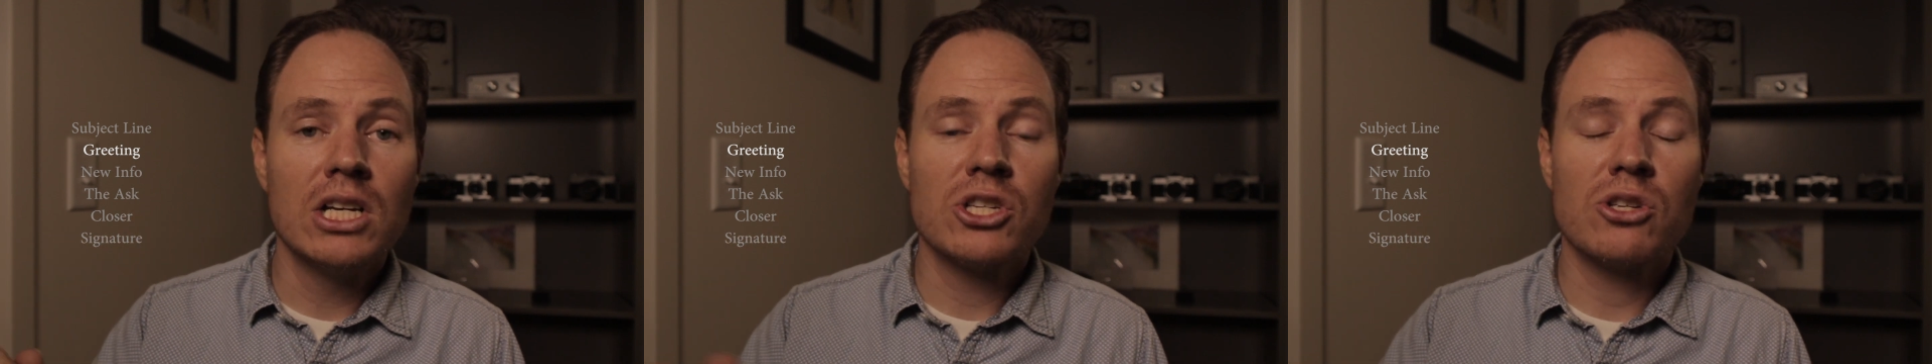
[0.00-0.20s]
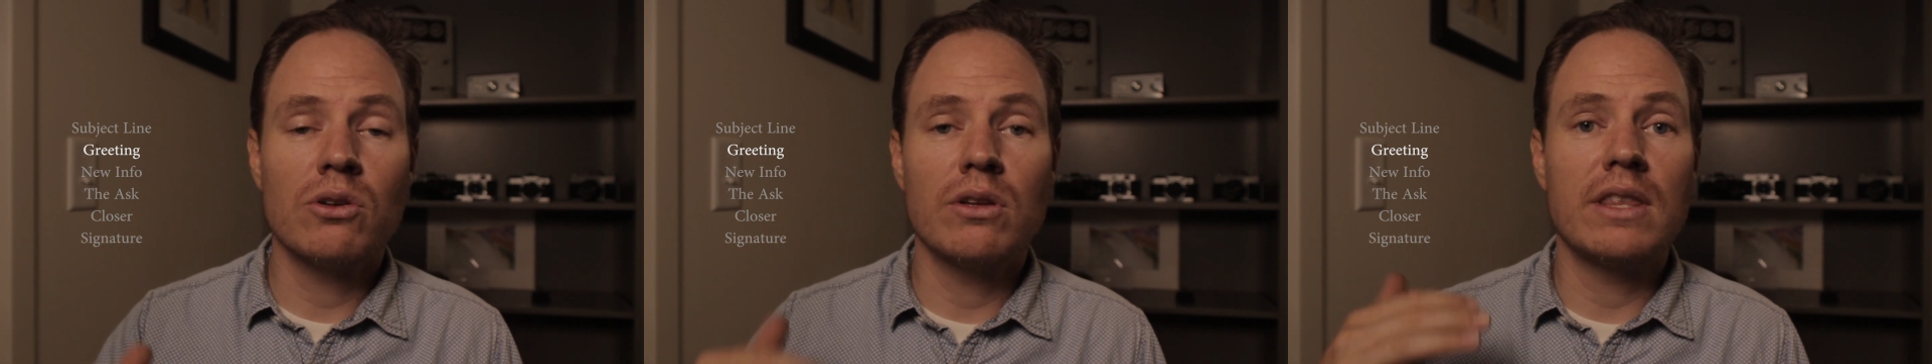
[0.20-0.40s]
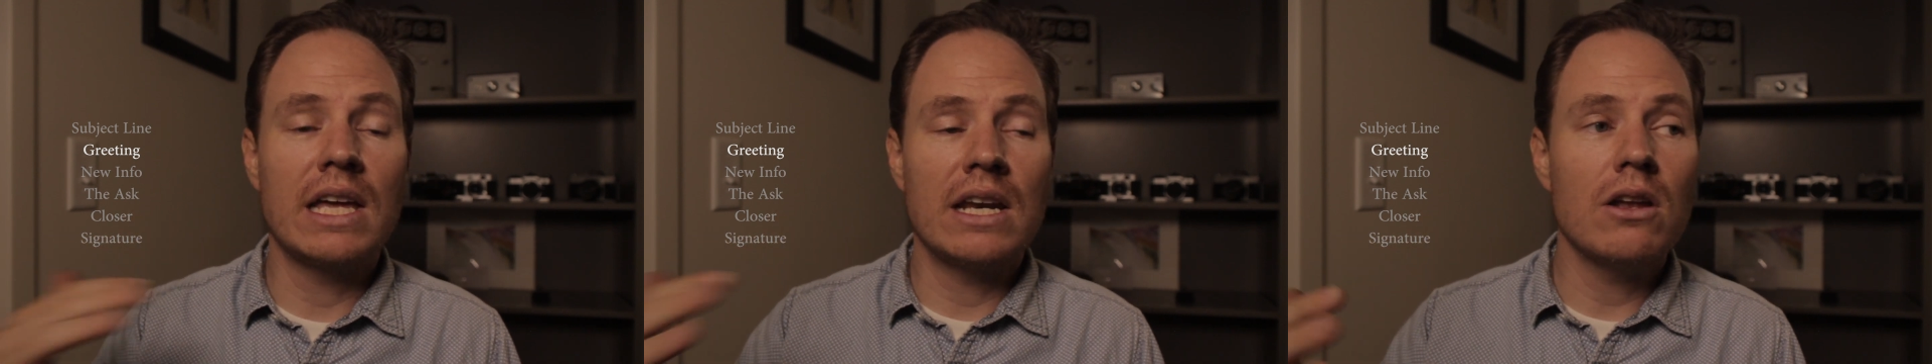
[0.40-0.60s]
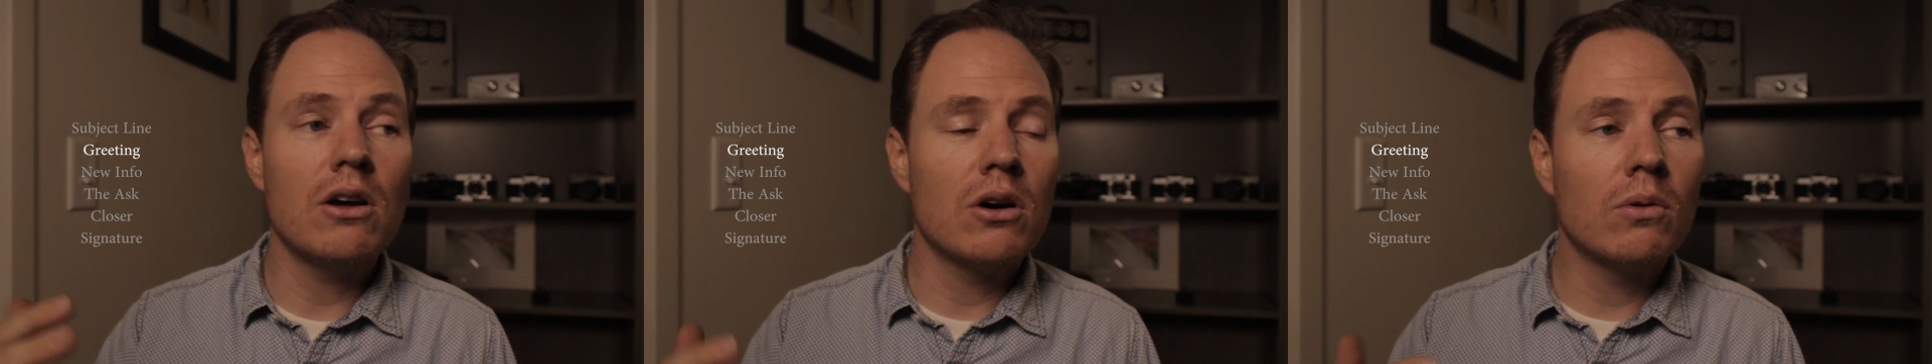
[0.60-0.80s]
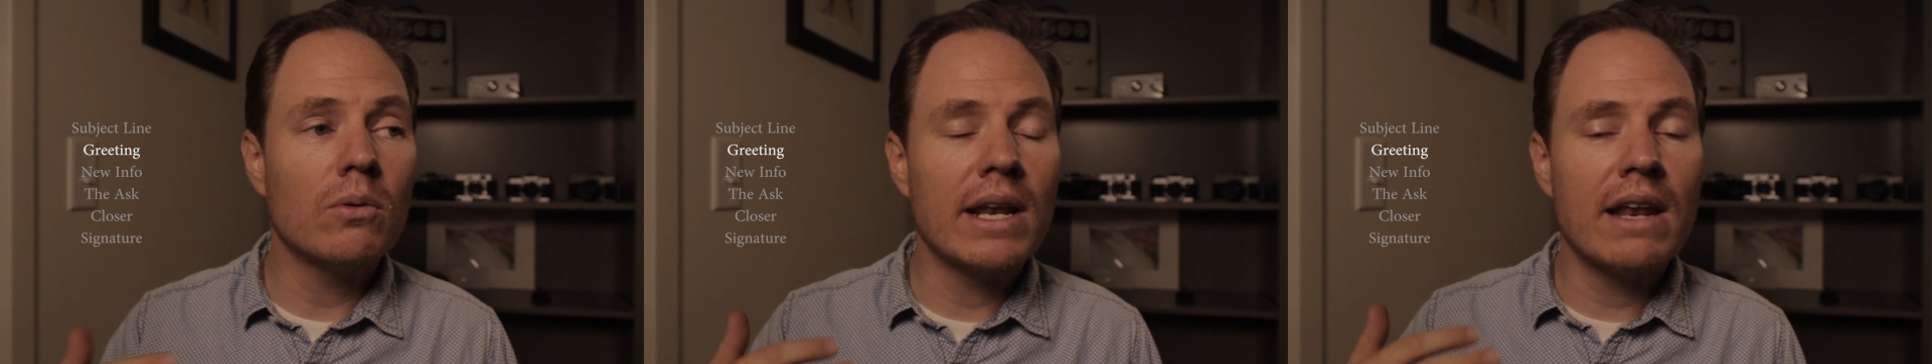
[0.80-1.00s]
so that they
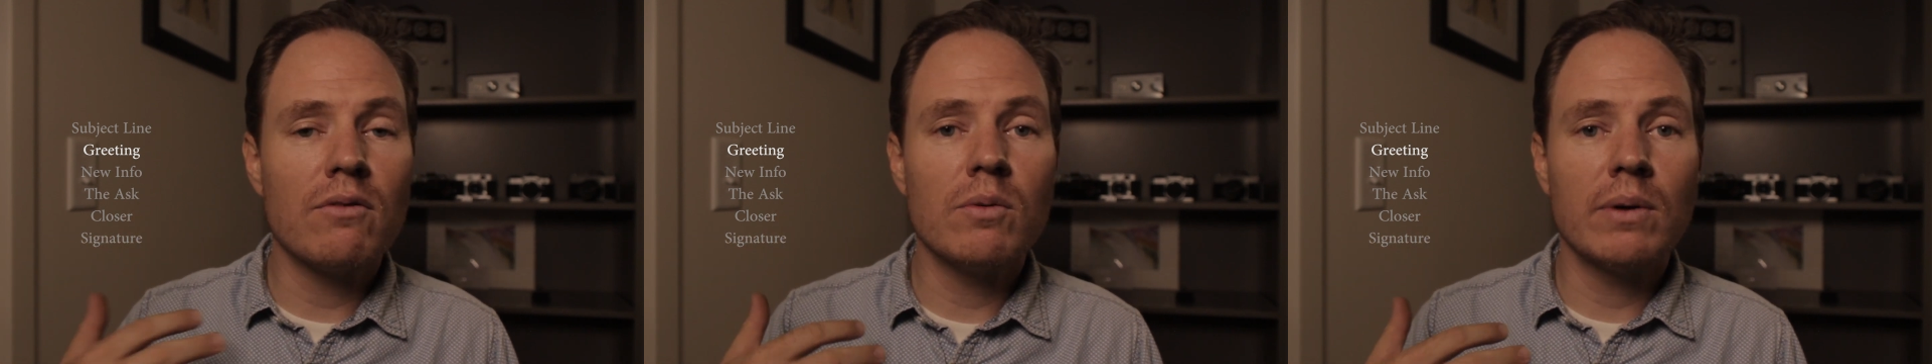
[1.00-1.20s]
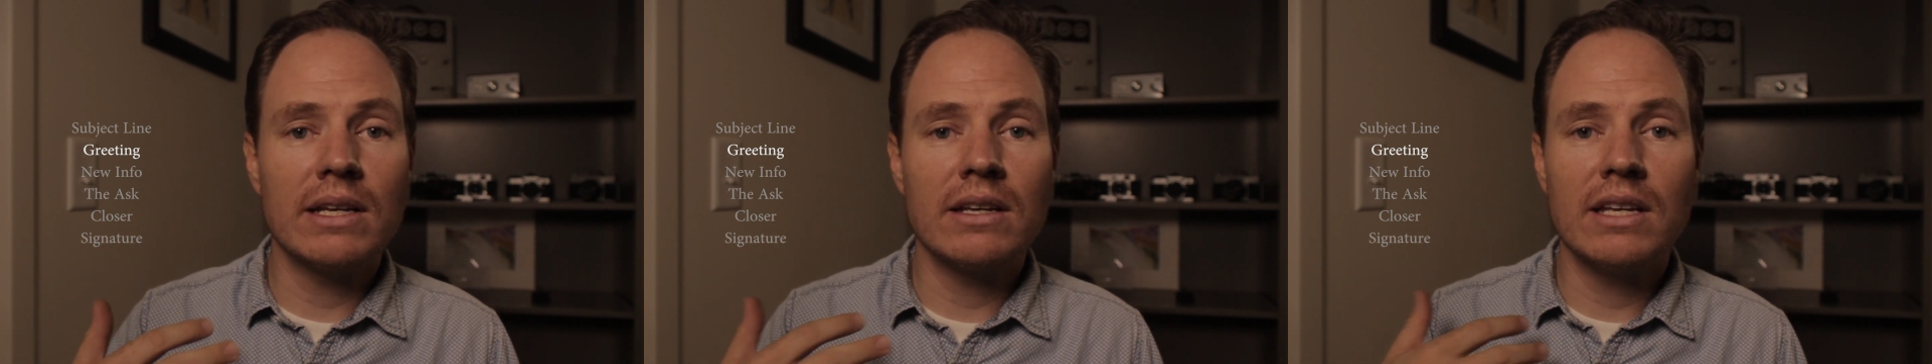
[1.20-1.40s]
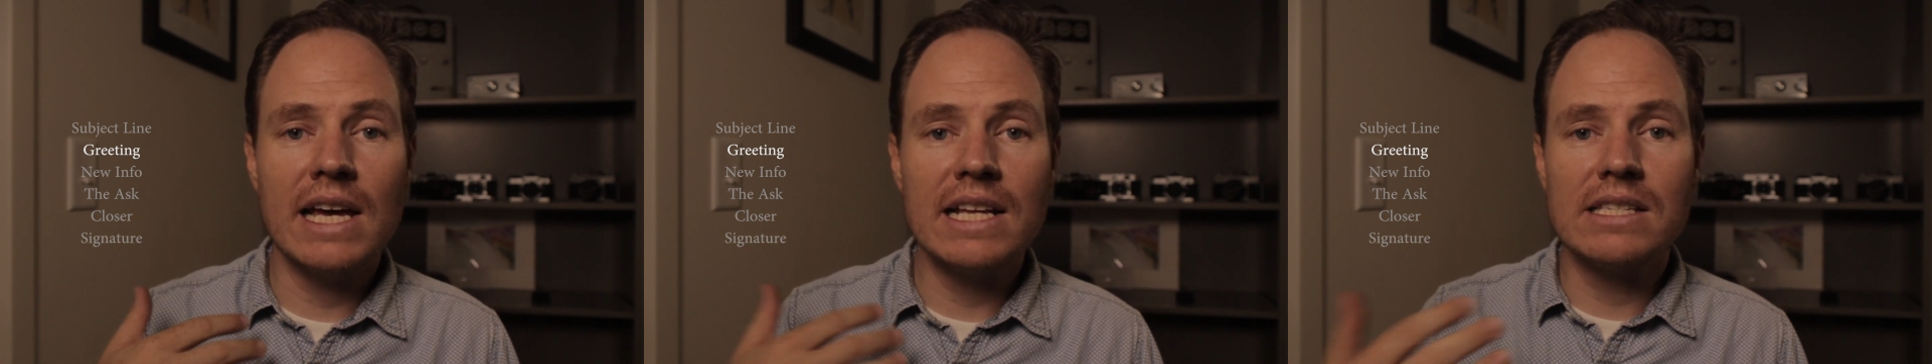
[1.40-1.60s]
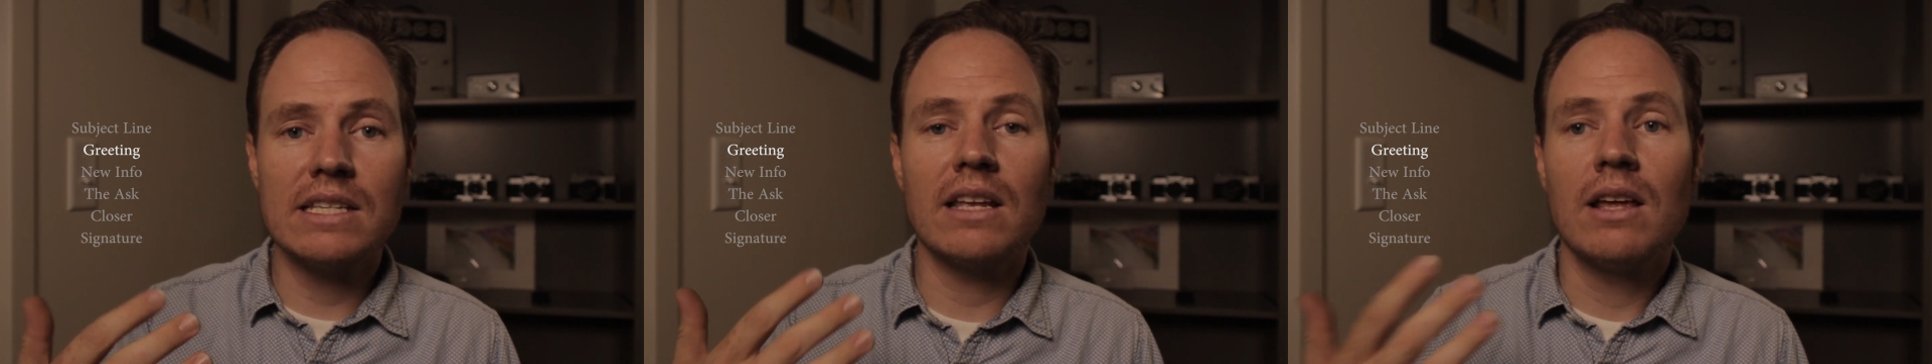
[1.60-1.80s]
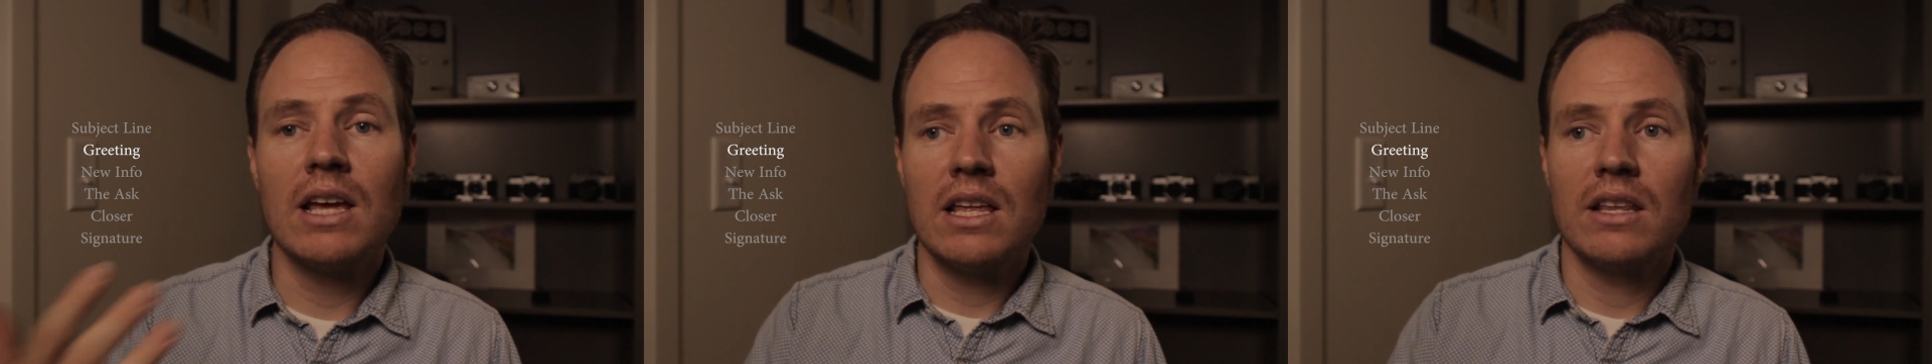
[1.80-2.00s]
know when everyone gets
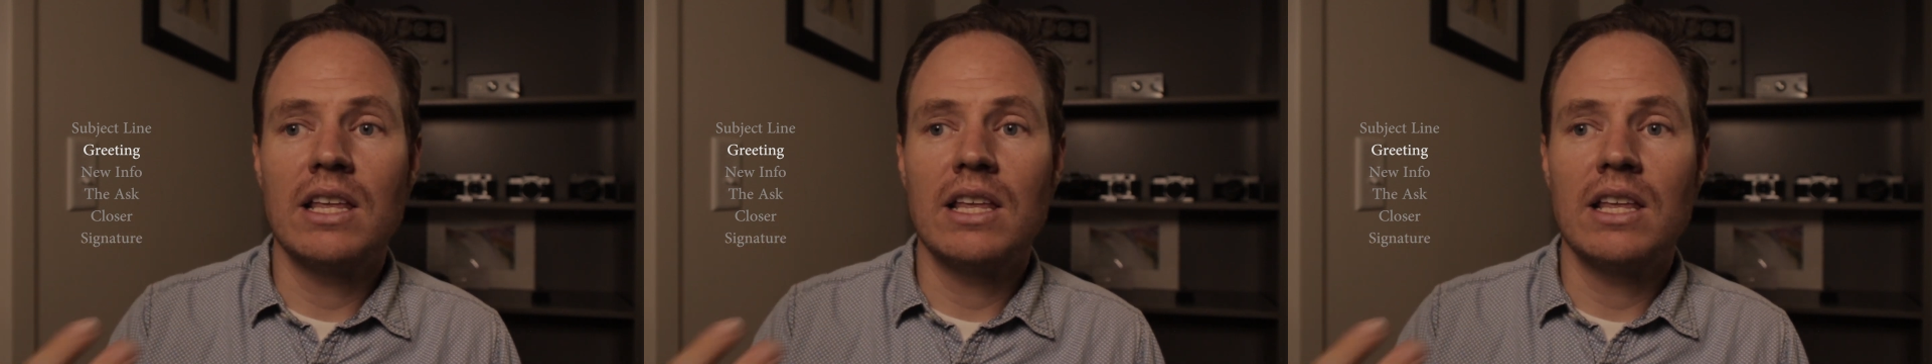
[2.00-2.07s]
it